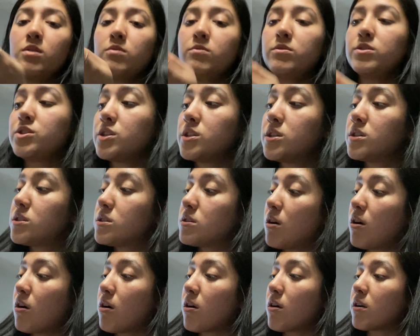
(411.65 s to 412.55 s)
which is
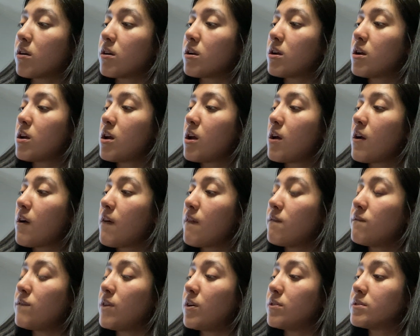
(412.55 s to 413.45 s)
our
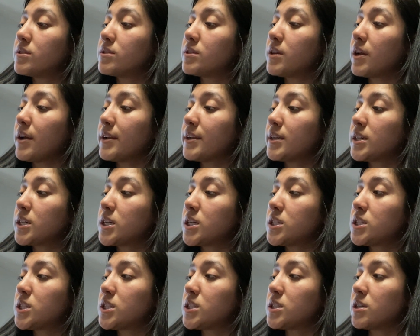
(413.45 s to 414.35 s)
botanic
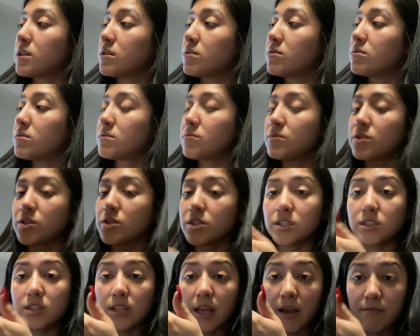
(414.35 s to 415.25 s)
cells, which
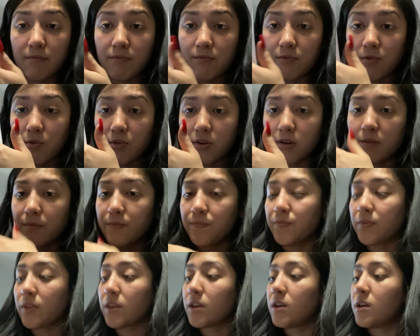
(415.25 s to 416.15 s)
is lab 4,
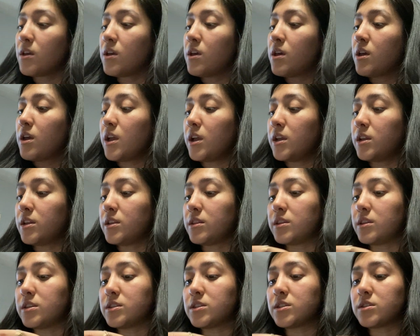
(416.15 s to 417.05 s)
and
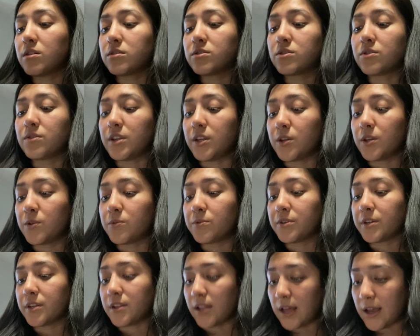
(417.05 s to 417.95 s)
this is also an
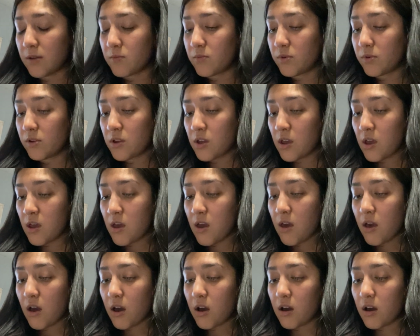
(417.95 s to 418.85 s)
inquiry lab.
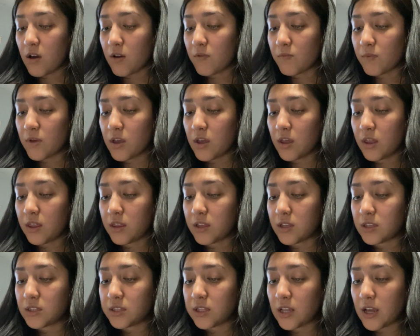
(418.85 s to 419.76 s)

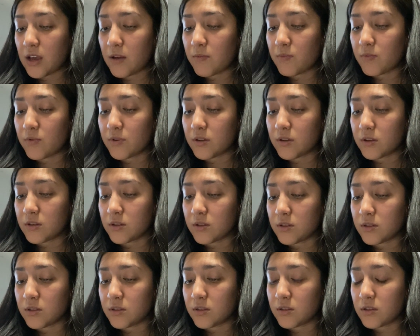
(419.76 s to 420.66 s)
This lab
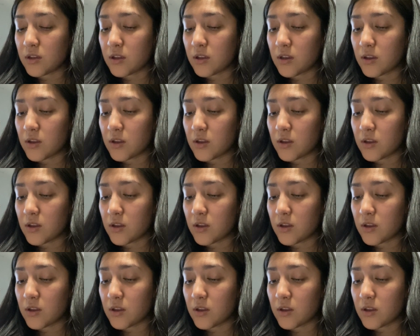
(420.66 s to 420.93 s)
was,